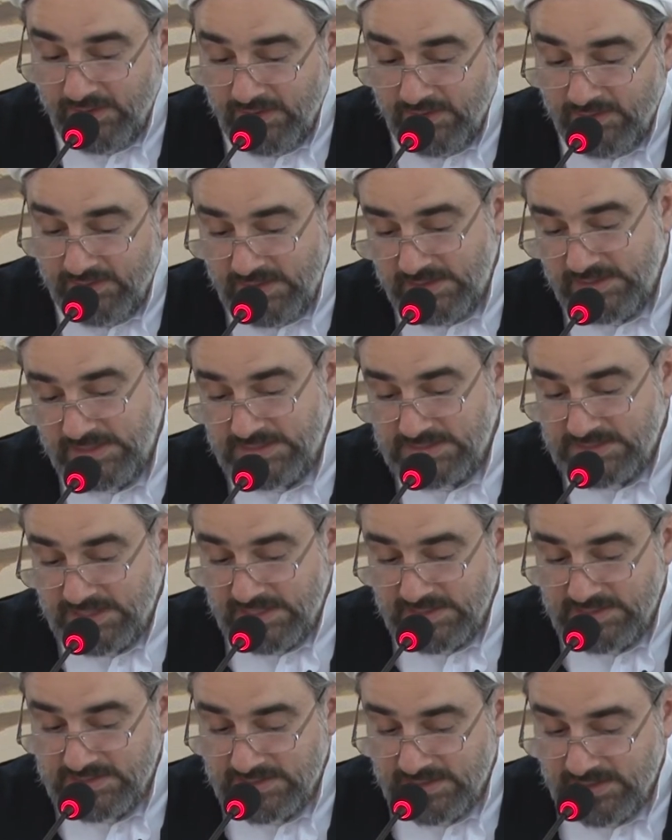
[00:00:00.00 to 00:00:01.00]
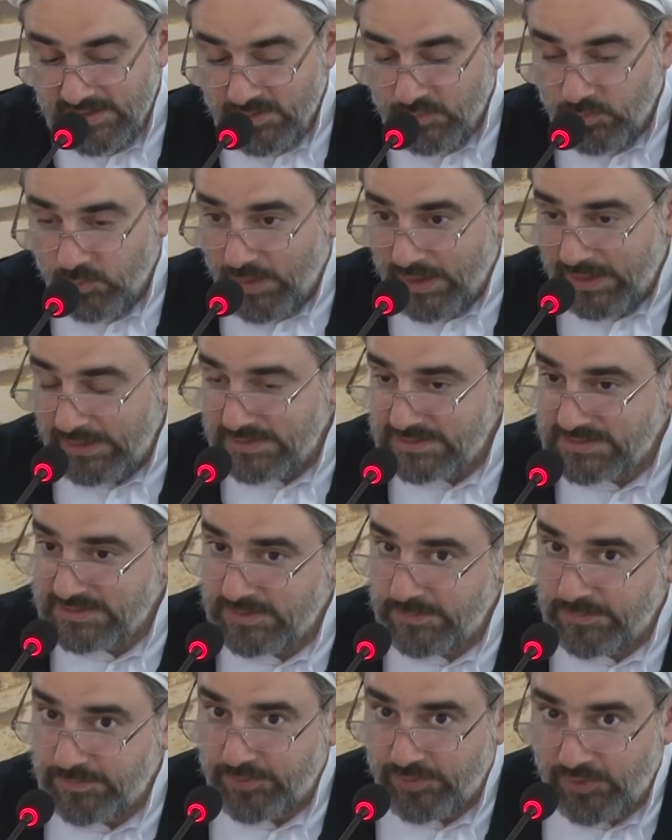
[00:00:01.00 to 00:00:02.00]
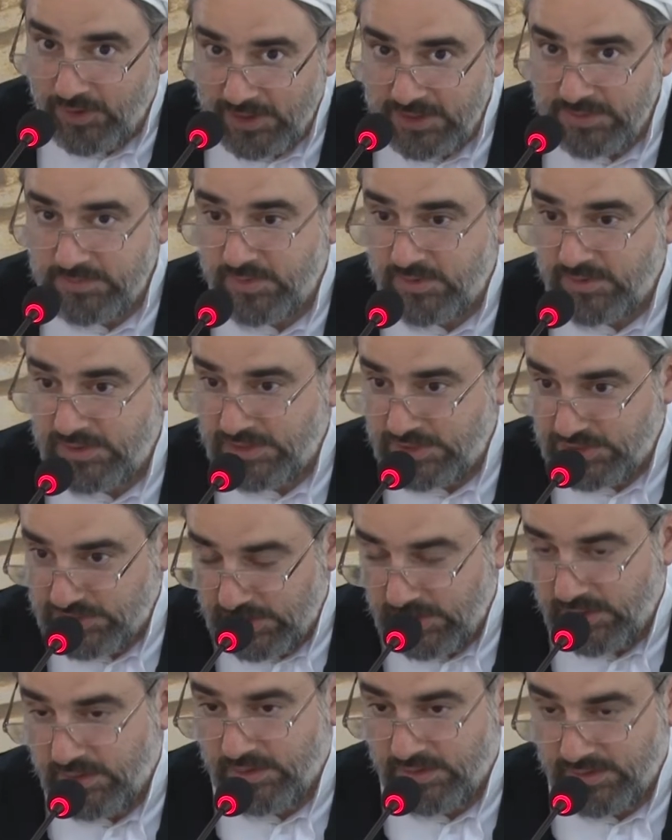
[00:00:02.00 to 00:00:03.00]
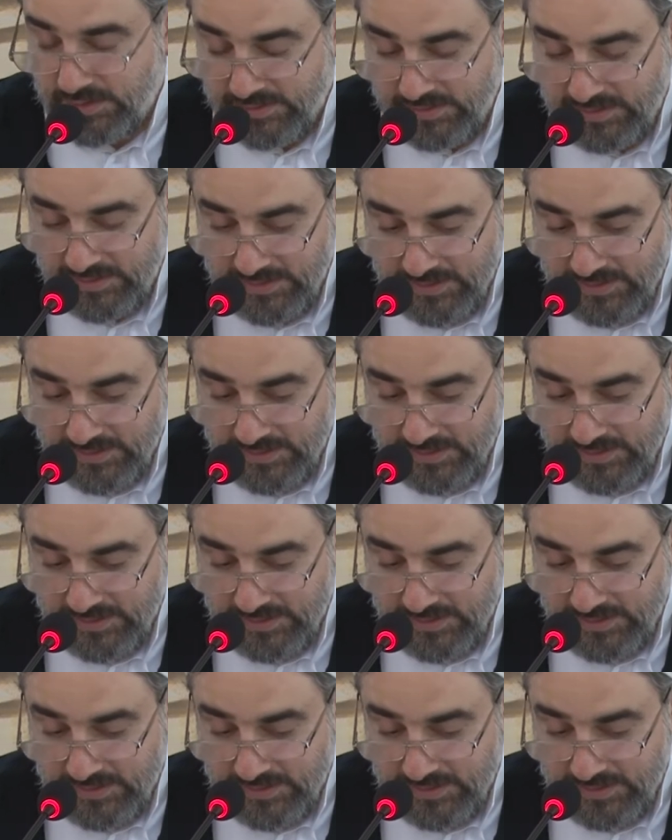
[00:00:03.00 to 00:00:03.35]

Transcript: Then he says, whilst the primary jihad